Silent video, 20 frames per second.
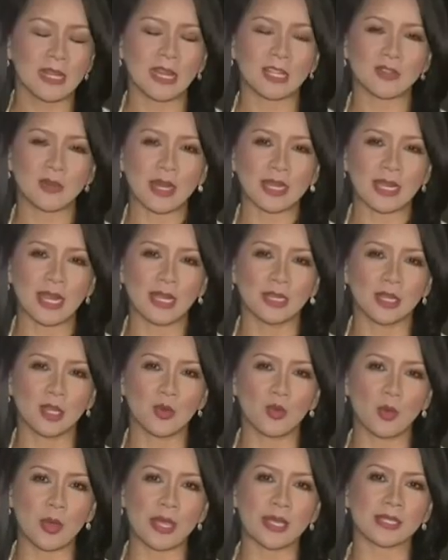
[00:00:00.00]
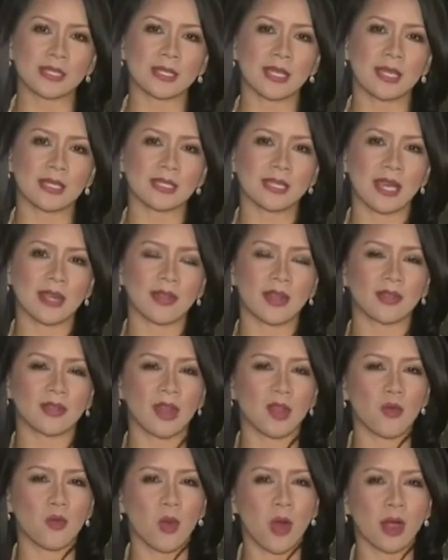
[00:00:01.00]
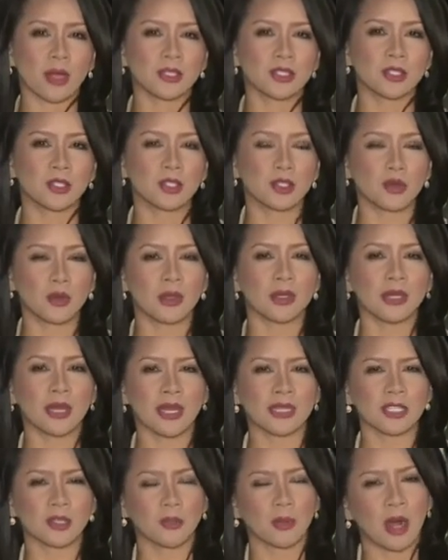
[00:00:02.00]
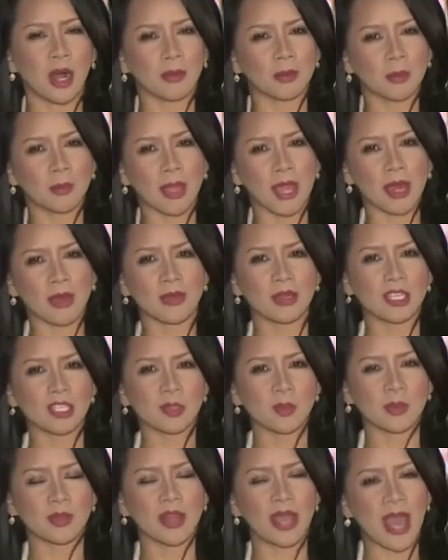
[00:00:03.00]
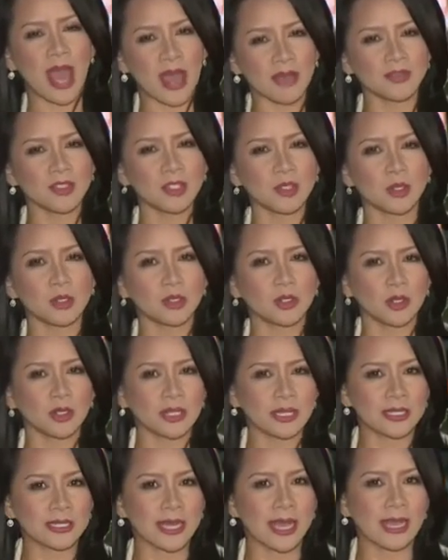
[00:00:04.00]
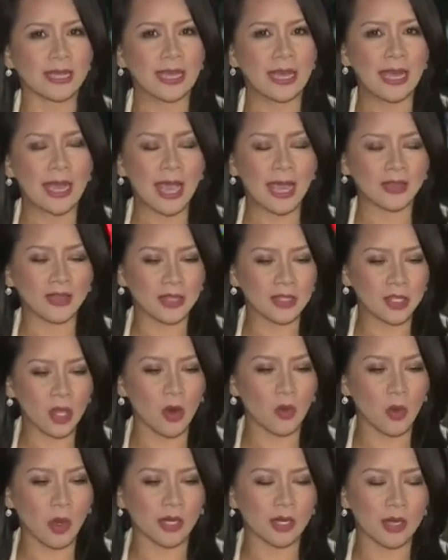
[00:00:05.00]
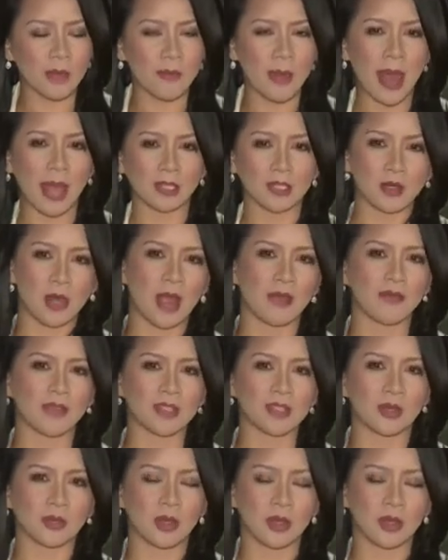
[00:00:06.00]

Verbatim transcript: That's right, Kelly. Weeks they say that they want to scrutinize the problem areas, but they have to do it during the day, and they don't want to impact traffic, so